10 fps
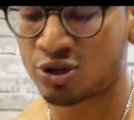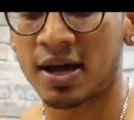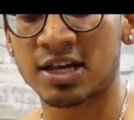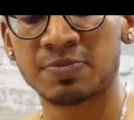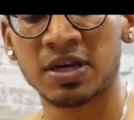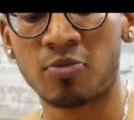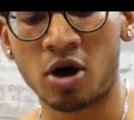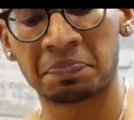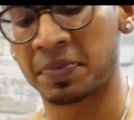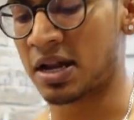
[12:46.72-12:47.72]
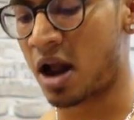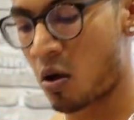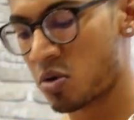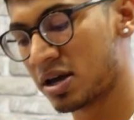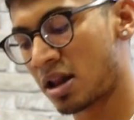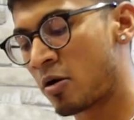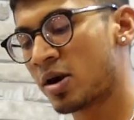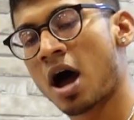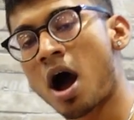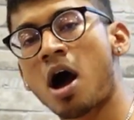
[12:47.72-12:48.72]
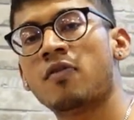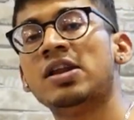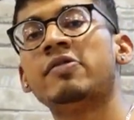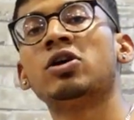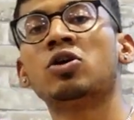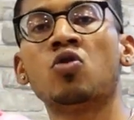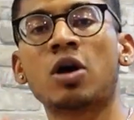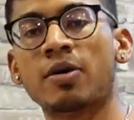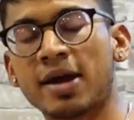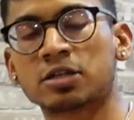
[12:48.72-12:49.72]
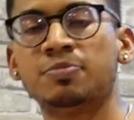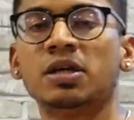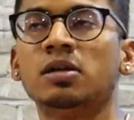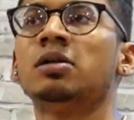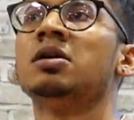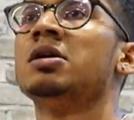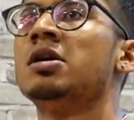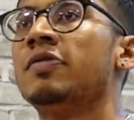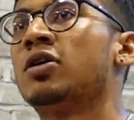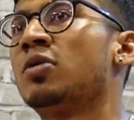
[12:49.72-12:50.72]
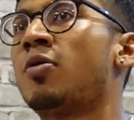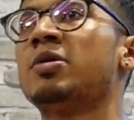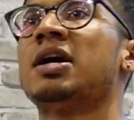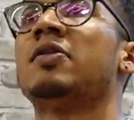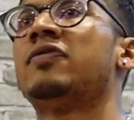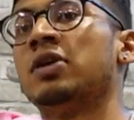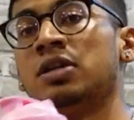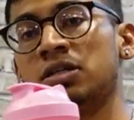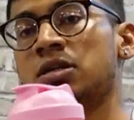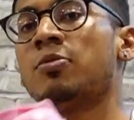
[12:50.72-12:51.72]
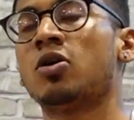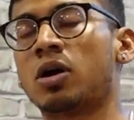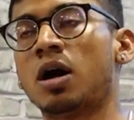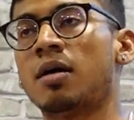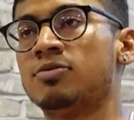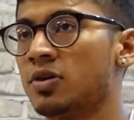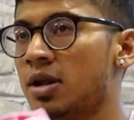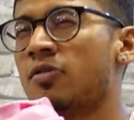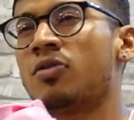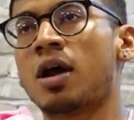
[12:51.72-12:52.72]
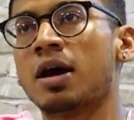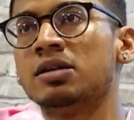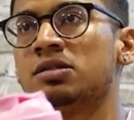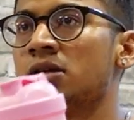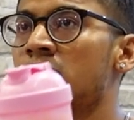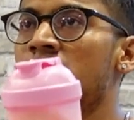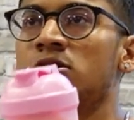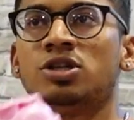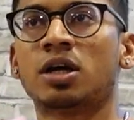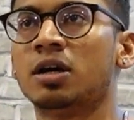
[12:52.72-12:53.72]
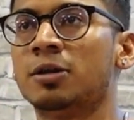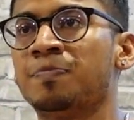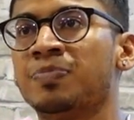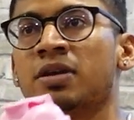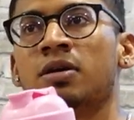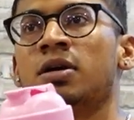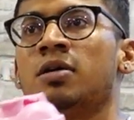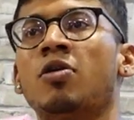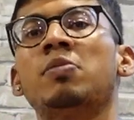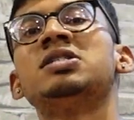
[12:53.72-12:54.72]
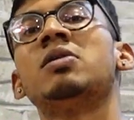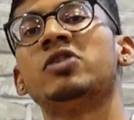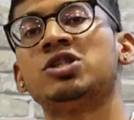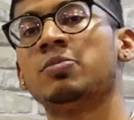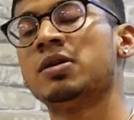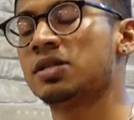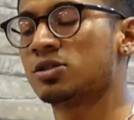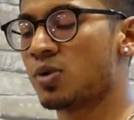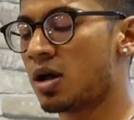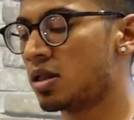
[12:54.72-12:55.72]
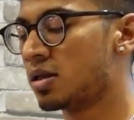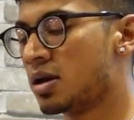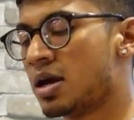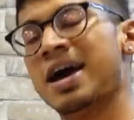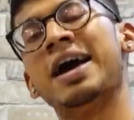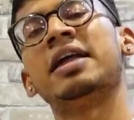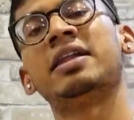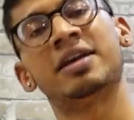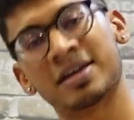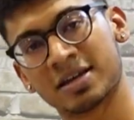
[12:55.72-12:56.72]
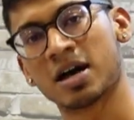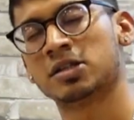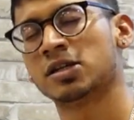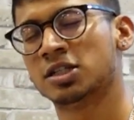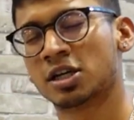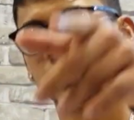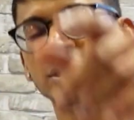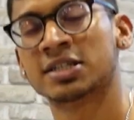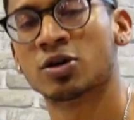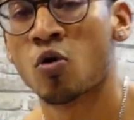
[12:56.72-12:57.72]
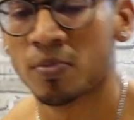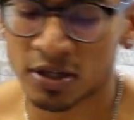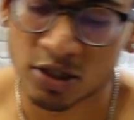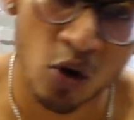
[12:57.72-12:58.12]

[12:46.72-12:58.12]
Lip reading: should last me about an hour and a half, and then we're gonna cook our next meal. We're gonna probably have a decent amount of carbs. We're gonna have rice, chicken, probably some vegetables as well. And yeah, start checking the jars at home. Let's